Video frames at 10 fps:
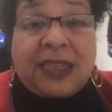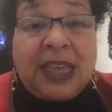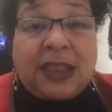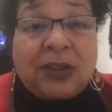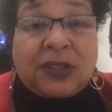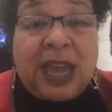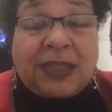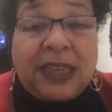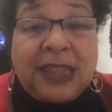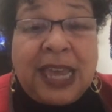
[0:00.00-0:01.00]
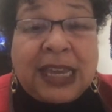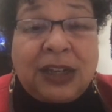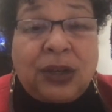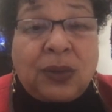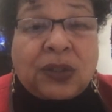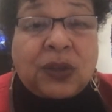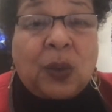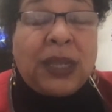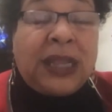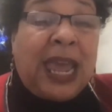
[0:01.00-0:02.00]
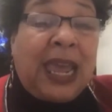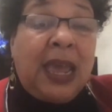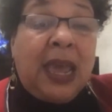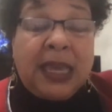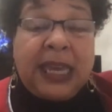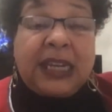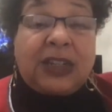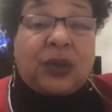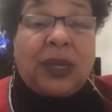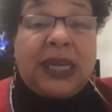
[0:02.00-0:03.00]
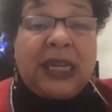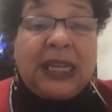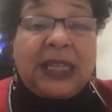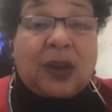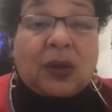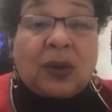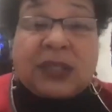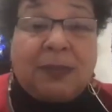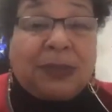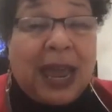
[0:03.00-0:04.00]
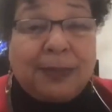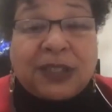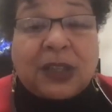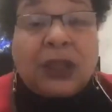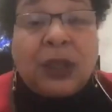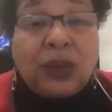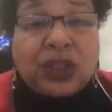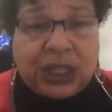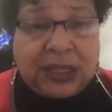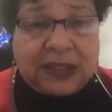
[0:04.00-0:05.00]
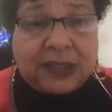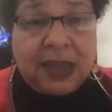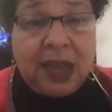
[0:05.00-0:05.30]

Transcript: think there's nothing they can do. So when they get into a healing circle, sometimes solutions